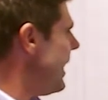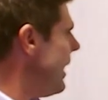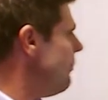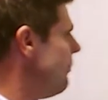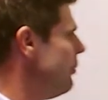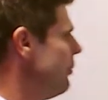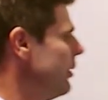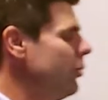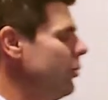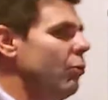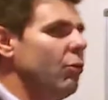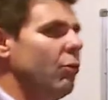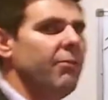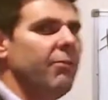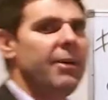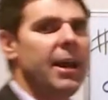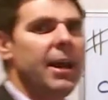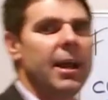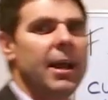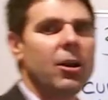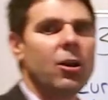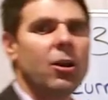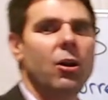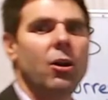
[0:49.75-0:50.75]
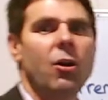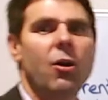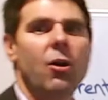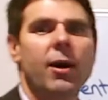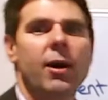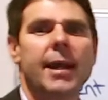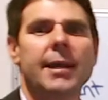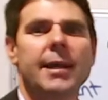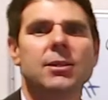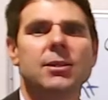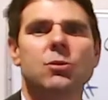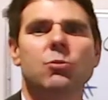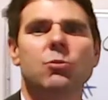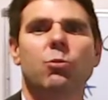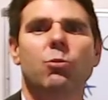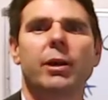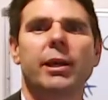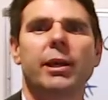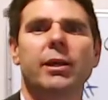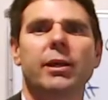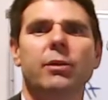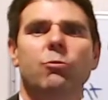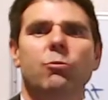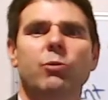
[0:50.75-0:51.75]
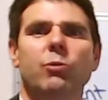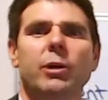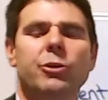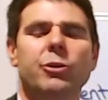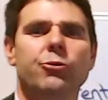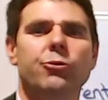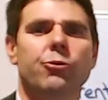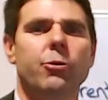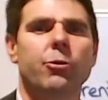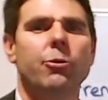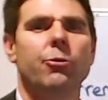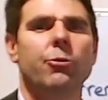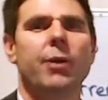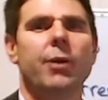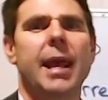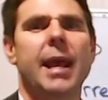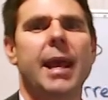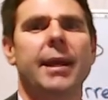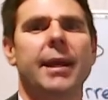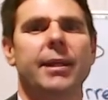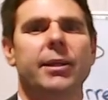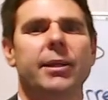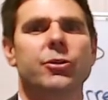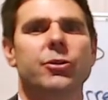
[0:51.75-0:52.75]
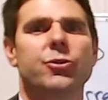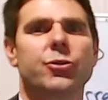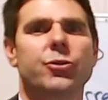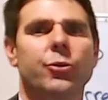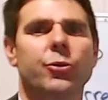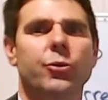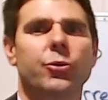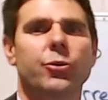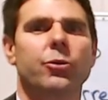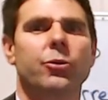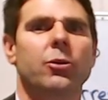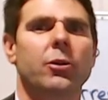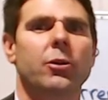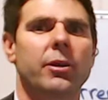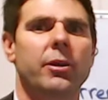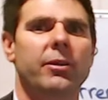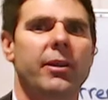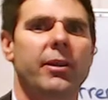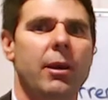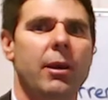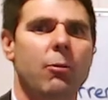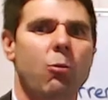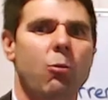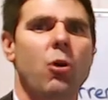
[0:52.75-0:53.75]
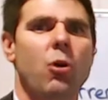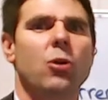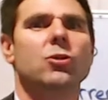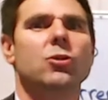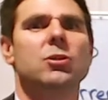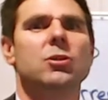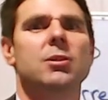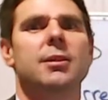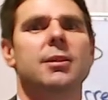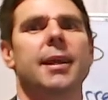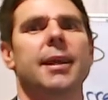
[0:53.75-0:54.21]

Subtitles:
down with all of our clients, we drill down into their wants,